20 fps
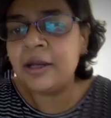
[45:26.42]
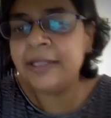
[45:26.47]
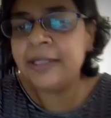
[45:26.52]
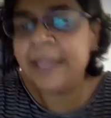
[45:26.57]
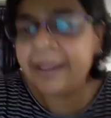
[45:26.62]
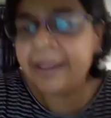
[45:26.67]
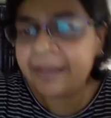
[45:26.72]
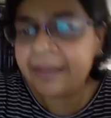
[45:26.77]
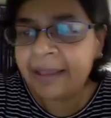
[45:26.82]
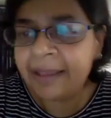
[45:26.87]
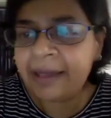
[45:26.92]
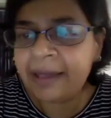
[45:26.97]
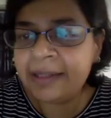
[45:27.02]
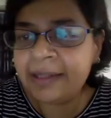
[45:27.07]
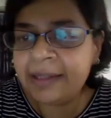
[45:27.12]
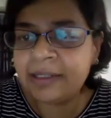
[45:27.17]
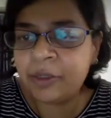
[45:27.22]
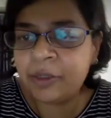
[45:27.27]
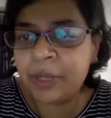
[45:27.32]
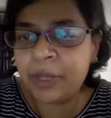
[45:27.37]
Then there is
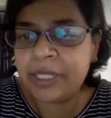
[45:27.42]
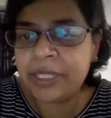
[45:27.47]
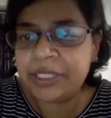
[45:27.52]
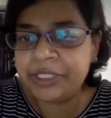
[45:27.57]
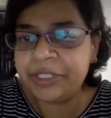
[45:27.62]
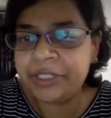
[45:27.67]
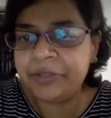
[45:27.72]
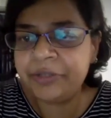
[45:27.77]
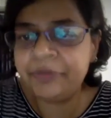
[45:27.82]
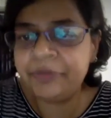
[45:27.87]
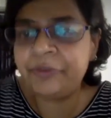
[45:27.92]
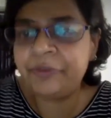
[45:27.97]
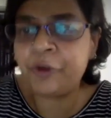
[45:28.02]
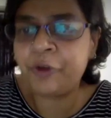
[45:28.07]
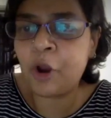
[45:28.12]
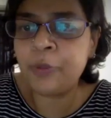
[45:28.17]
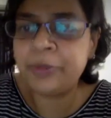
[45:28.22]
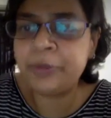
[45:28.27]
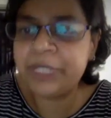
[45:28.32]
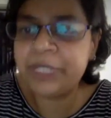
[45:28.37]
a question
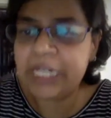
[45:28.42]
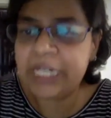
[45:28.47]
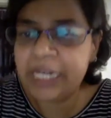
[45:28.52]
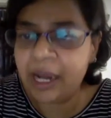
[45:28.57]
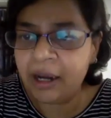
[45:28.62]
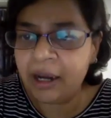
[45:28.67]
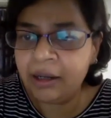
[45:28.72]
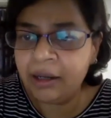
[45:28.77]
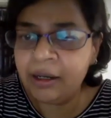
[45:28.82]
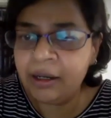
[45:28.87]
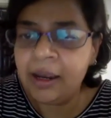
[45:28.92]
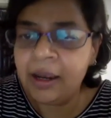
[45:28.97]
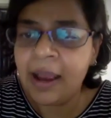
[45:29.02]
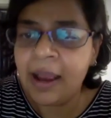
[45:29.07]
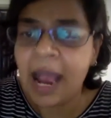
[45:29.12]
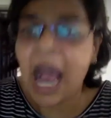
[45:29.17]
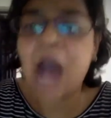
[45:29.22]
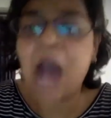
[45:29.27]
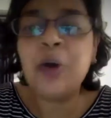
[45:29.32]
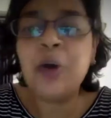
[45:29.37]
from Ria.
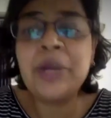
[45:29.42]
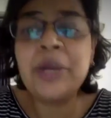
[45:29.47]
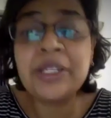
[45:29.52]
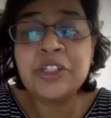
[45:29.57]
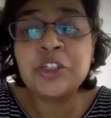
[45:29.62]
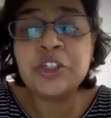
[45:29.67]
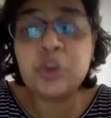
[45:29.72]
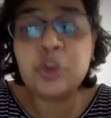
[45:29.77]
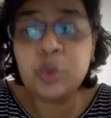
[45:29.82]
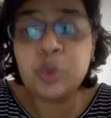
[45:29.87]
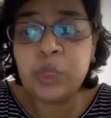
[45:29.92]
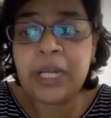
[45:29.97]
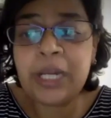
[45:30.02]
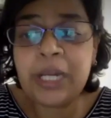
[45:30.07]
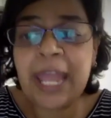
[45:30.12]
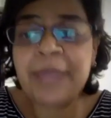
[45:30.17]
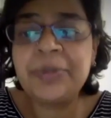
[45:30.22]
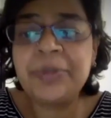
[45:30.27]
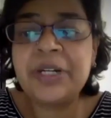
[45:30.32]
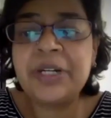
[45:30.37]
How can school
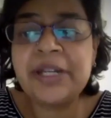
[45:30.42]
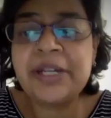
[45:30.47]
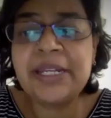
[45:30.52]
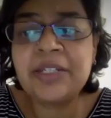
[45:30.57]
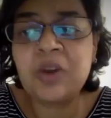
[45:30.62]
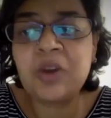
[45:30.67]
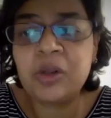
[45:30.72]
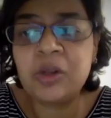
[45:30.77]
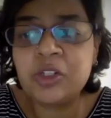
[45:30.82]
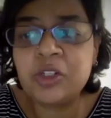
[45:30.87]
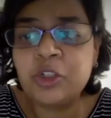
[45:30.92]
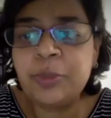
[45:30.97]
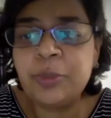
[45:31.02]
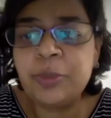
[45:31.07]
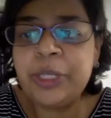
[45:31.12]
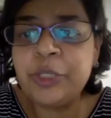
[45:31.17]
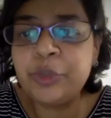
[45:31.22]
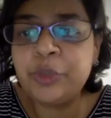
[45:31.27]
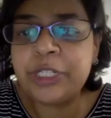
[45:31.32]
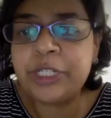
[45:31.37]
libraries also be
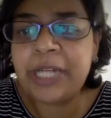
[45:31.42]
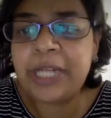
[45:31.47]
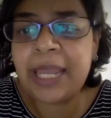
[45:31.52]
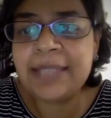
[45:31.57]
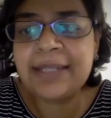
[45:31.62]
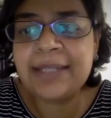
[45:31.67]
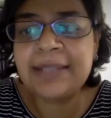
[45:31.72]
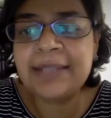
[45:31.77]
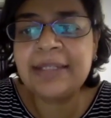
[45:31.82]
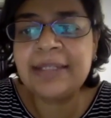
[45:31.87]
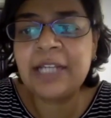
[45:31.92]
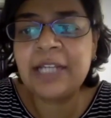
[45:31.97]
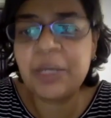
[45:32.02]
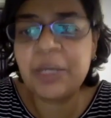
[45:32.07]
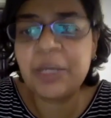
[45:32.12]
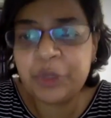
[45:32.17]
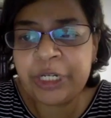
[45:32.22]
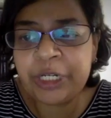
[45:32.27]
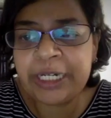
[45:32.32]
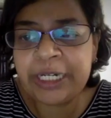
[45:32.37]
utilized as a
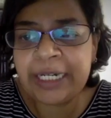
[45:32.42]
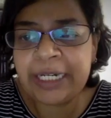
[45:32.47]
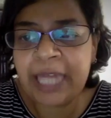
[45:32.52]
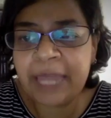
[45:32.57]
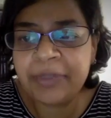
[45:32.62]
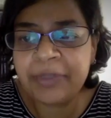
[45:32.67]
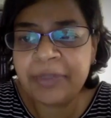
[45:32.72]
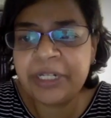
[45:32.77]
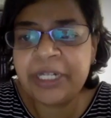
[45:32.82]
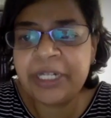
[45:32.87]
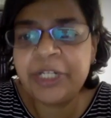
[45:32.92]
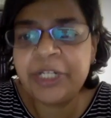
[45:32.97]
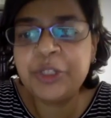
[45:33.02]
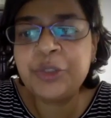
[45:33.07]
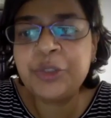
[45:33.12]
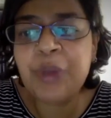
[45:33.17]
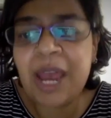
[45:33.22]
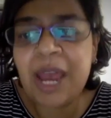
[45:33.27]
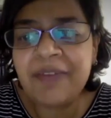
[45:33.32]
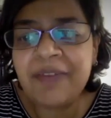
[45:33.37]
community library? Do
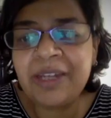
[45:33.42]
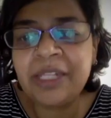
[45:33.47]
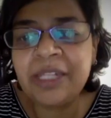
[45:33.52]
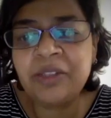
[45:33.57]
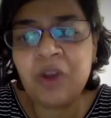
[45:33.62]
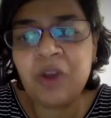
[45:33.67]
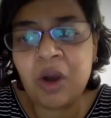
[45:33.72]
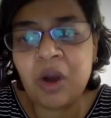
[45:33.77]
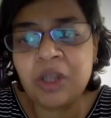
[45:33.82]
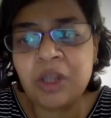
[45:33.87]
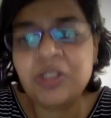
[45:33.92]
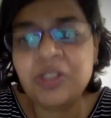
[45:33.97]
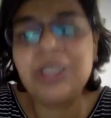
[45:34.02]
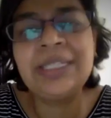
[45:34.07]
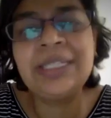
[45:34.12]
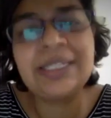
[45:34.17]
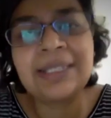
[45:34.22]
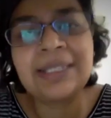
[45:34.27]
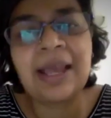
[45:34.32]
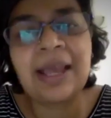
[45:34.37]
you have any thoughts on
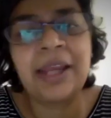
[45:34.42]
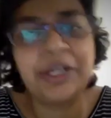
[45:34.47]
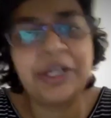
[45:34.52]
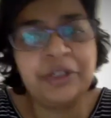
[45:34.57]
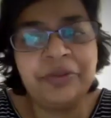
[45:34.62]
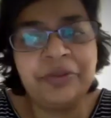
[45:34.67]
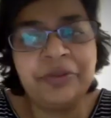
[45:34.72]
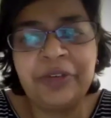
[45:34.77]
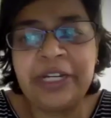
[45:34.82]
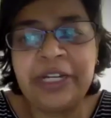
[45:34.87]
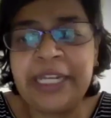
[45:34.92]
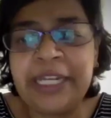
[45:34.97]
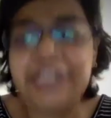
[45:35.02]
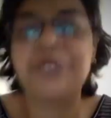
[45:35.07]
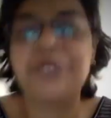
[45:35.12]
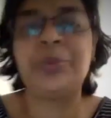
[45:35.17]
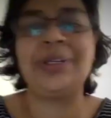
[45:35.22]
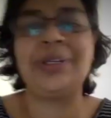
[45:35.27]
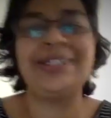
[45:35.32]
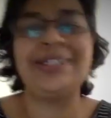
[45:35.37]
this kind of
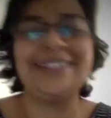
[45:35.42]
arrangement?